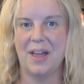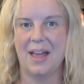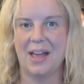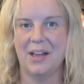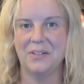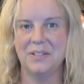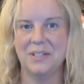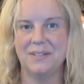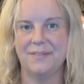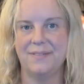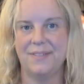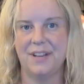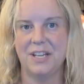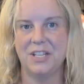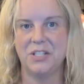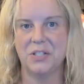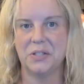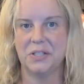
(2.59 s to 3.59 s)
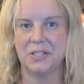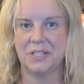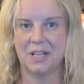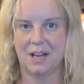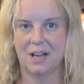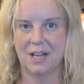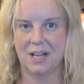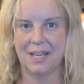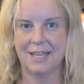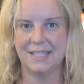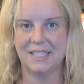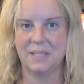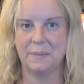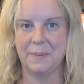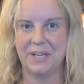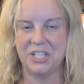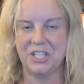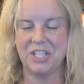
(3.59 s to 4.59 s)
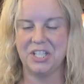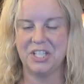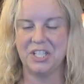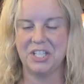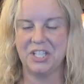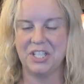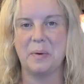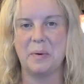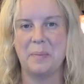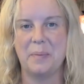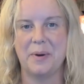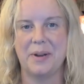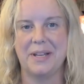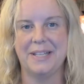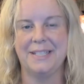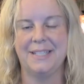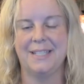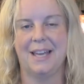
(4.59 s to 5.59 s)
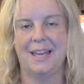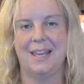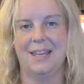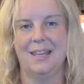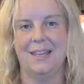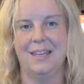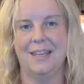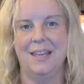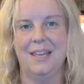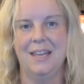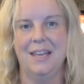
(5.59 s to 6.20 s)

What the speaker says: how to feed your dog a species appropriate diet.